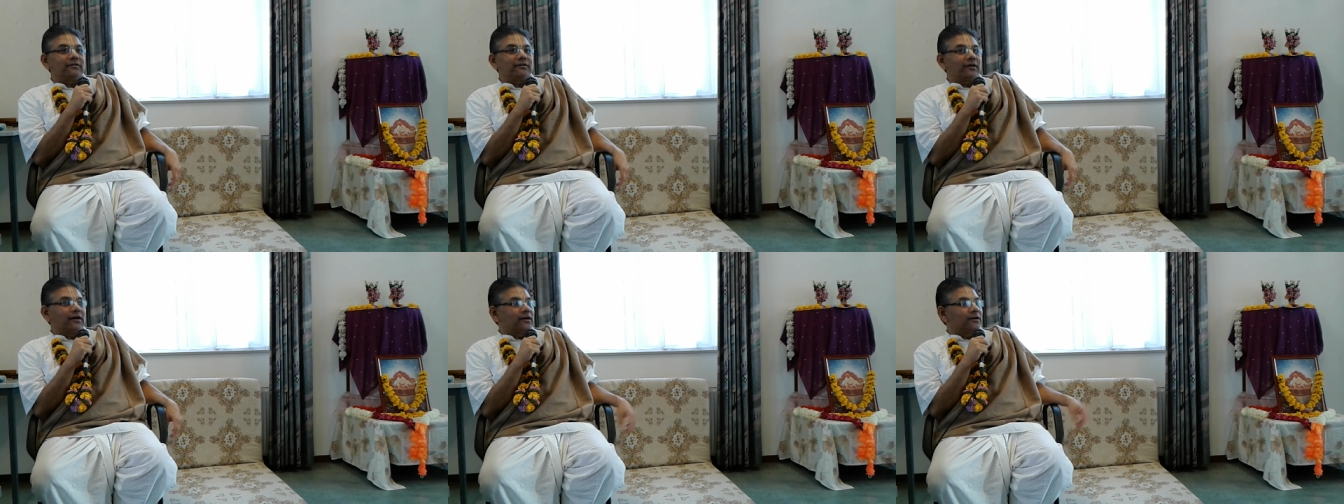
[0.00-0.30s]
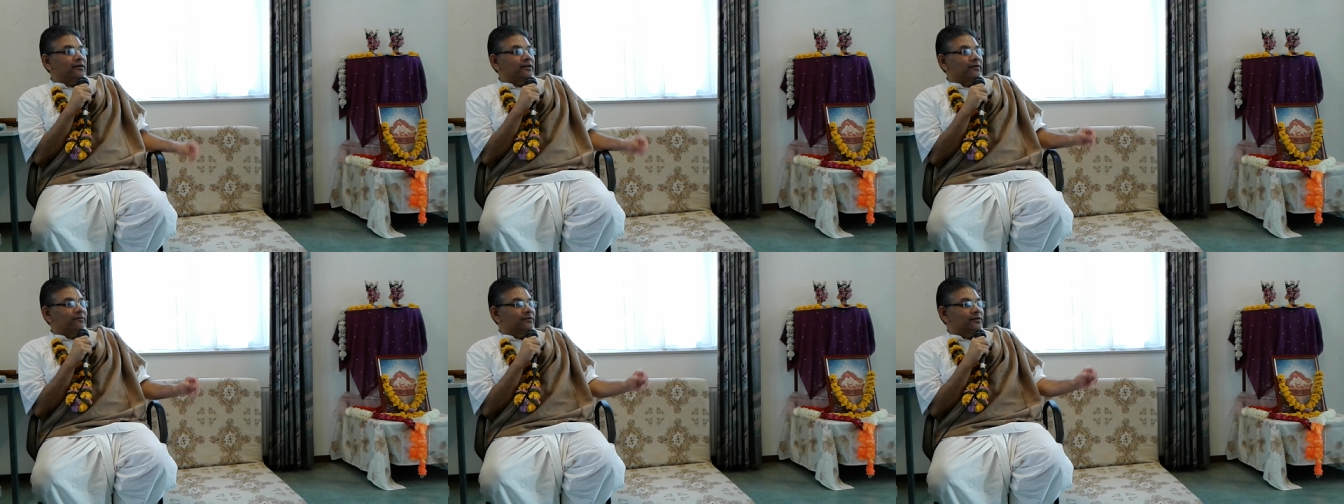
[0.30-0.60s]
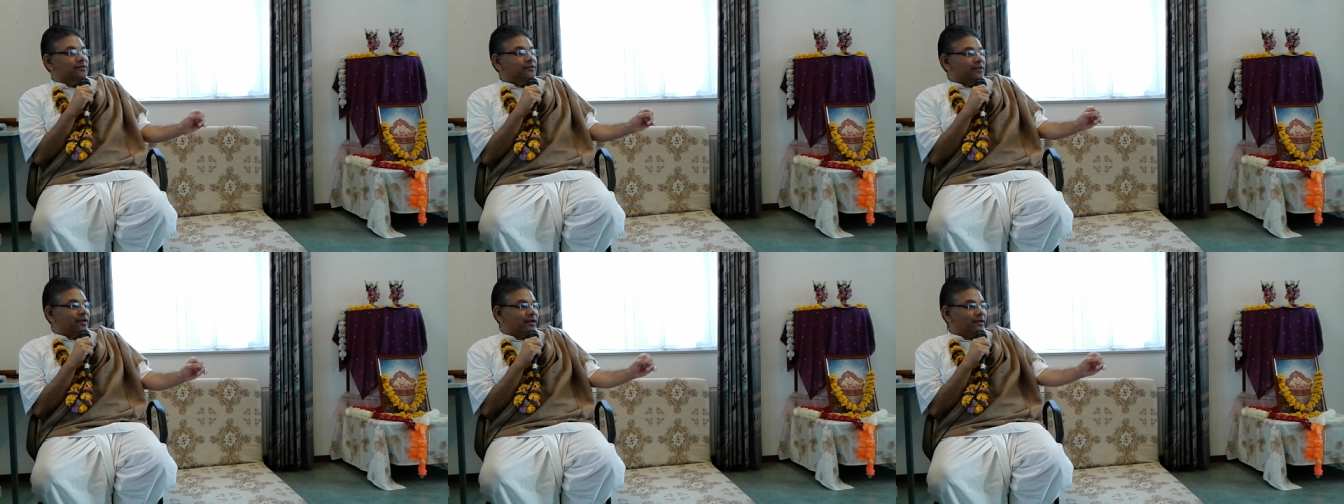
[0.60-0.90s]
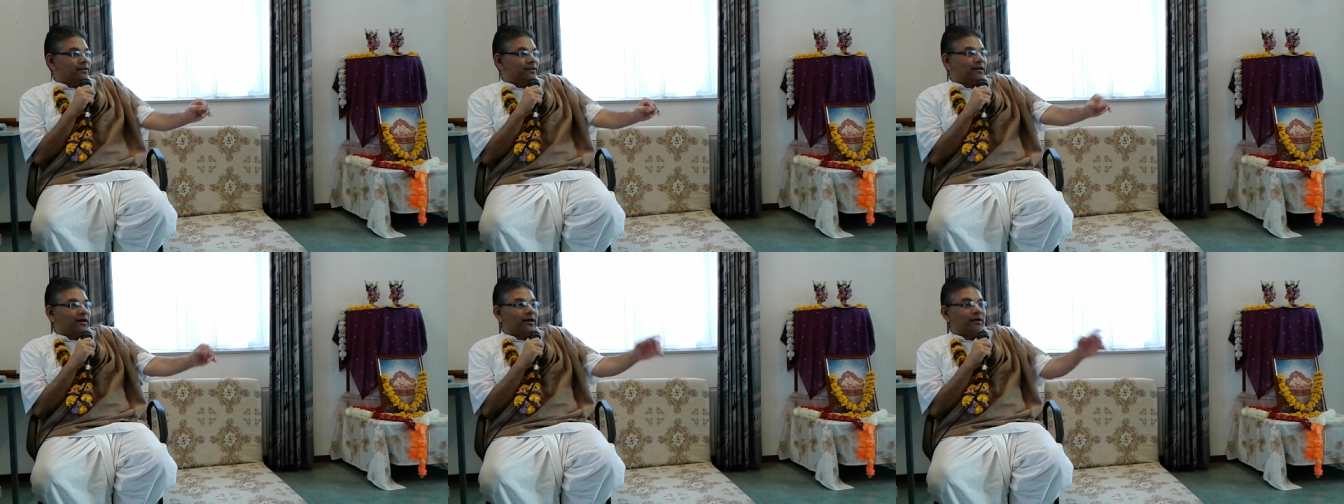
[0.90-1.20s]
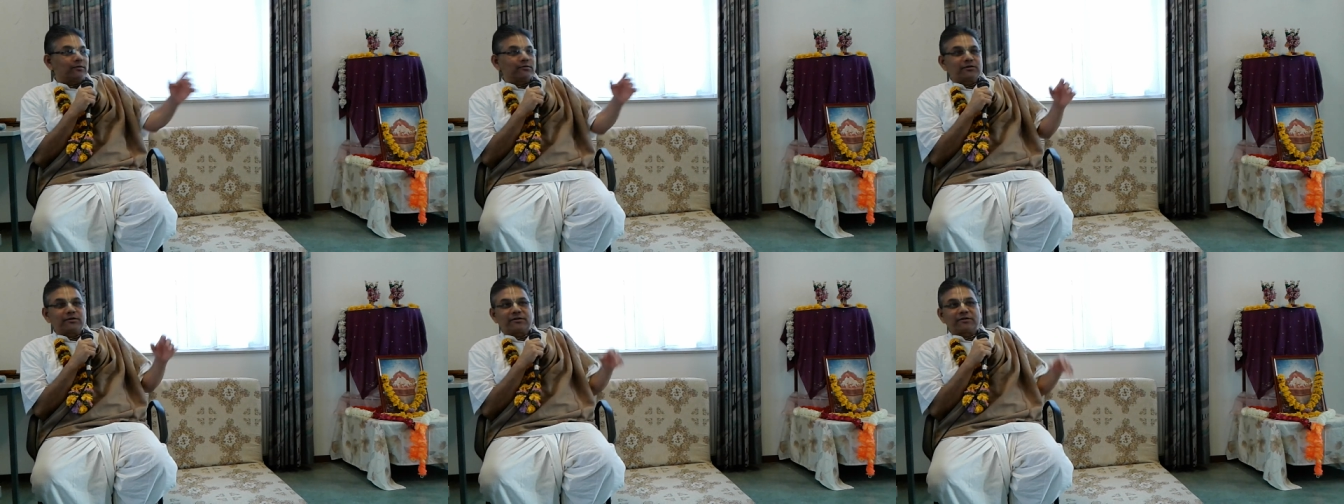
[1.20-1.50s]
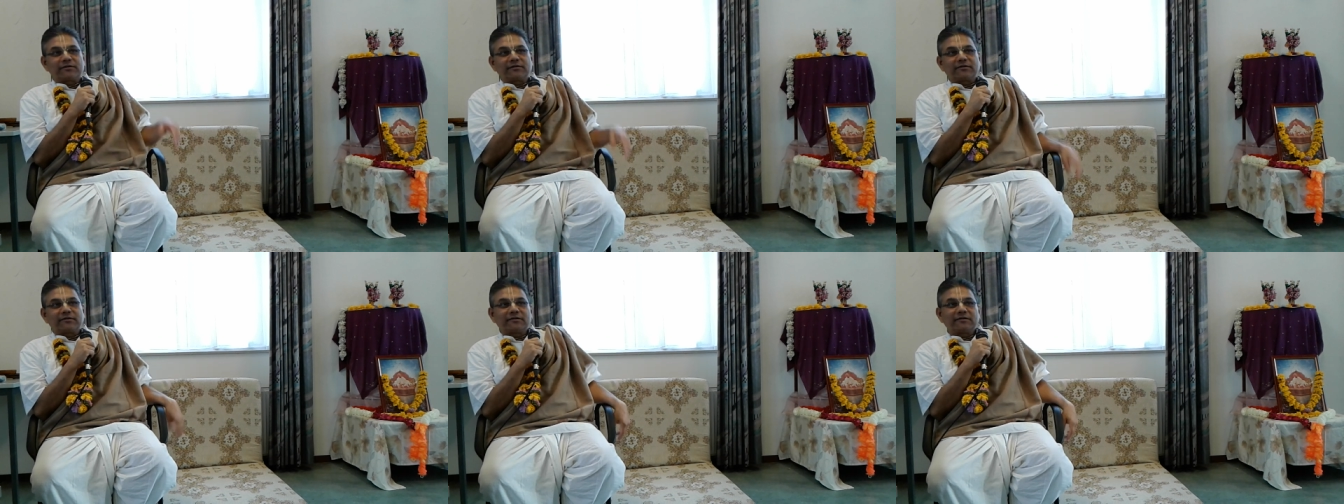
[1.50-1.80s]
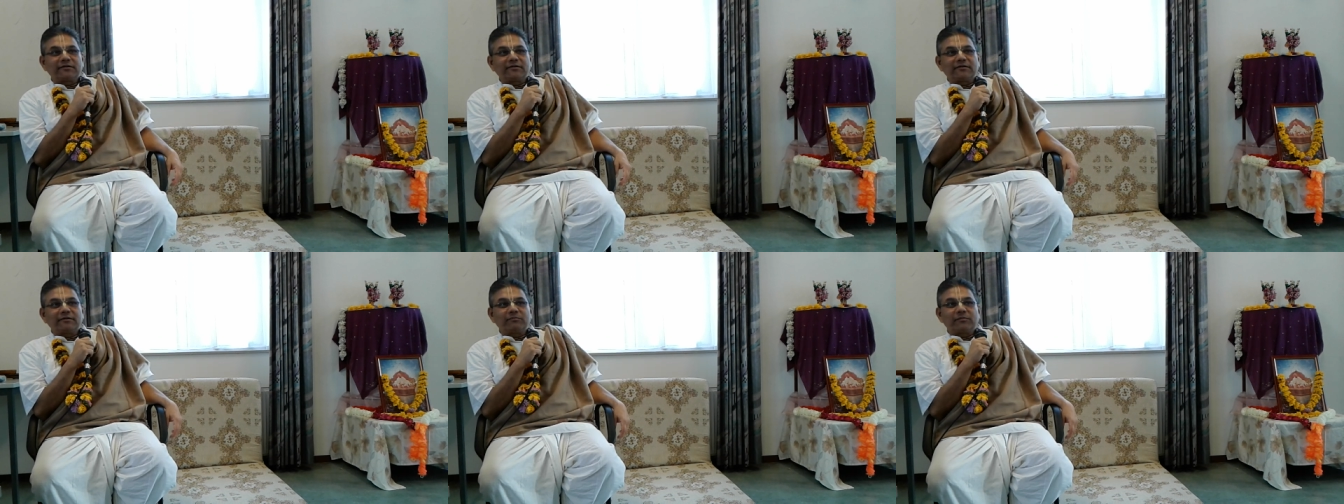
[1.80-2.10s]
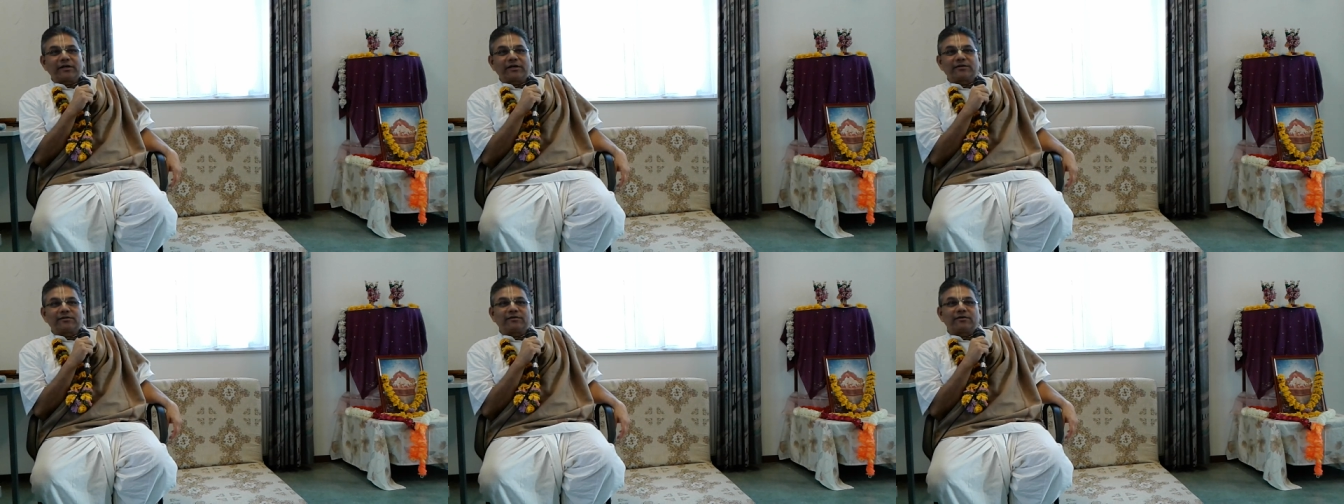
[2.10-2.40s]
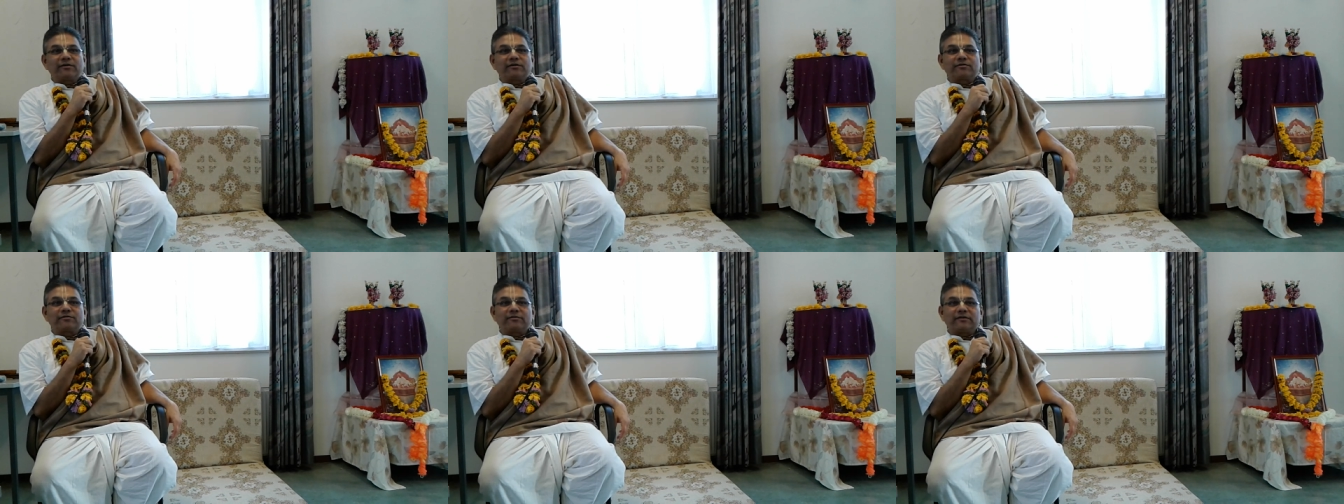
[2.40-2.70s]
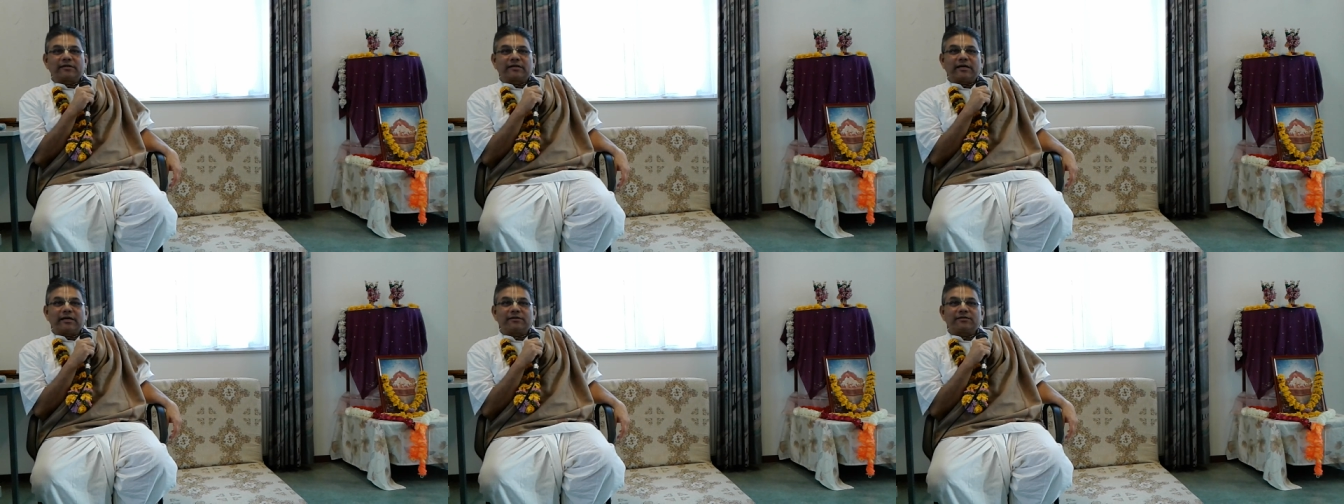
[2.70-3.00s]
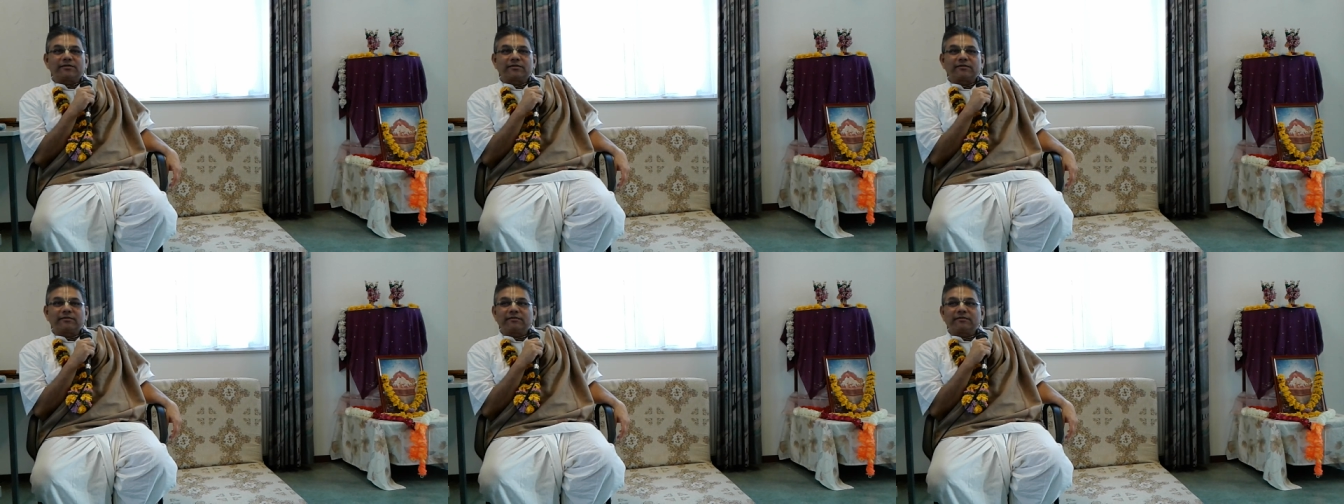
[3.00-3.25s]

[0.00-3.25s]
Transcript: And they will stay in the house. Because they are so attached.